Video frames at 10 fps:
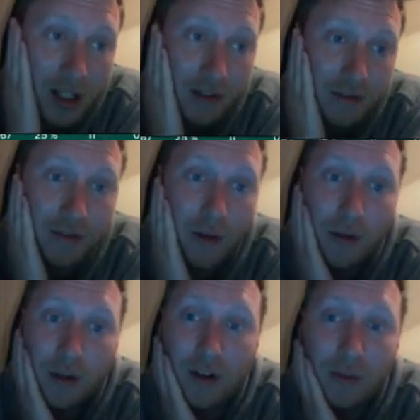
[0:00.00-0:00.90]

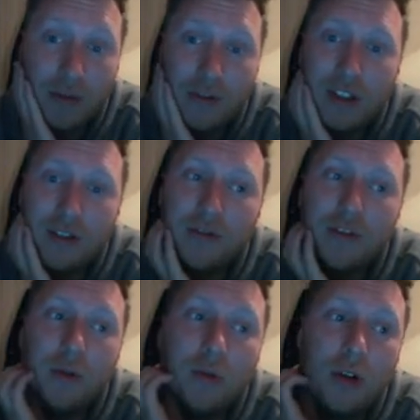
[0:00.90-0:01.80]
foreign club. We've seen a
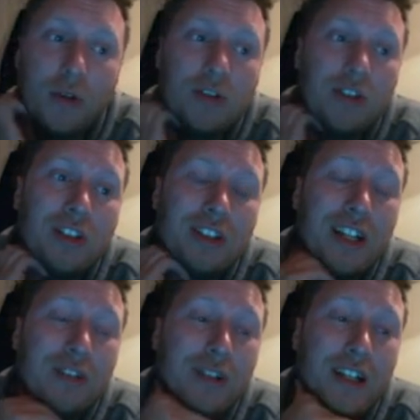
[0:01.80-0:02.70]
few go to
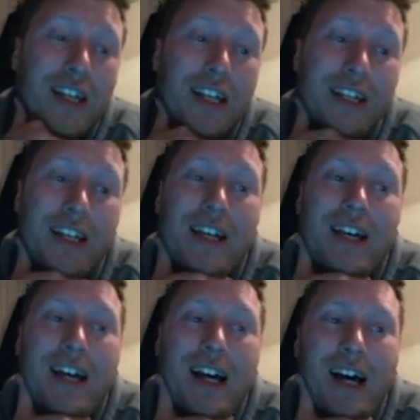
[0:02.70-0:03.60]
Stade Rennais,
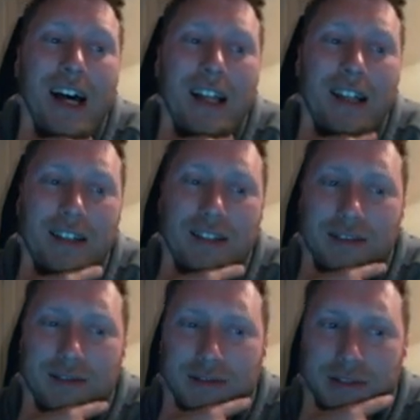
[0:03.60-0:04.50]
and
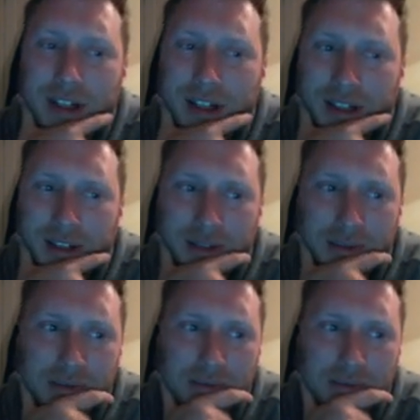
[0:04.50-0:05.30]
there